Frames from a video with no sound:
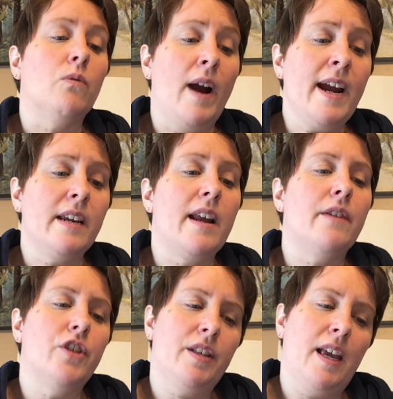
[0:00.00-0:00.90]
Right,
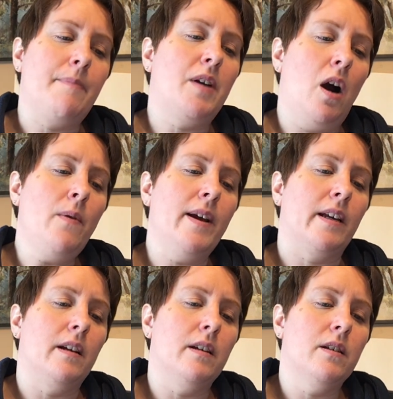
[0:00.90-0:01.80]
now just keep
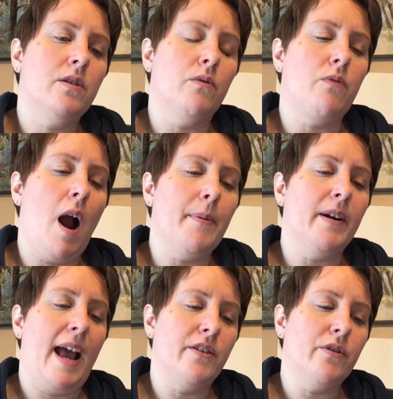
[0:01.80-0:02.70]
going. So
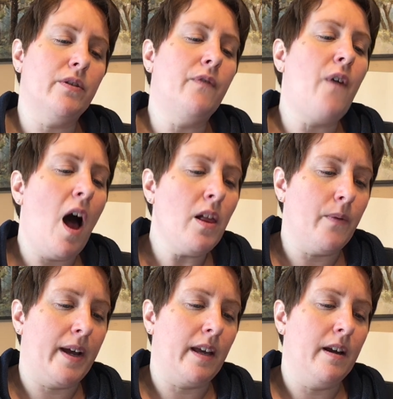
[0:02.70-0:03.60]
Robert entered the
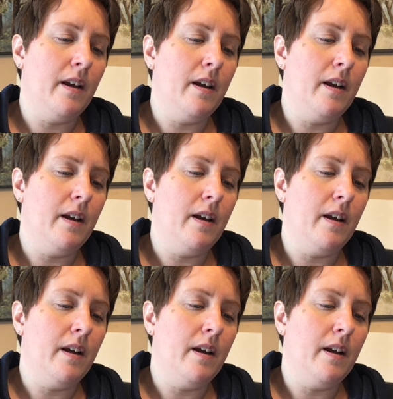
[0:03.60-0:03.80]
following.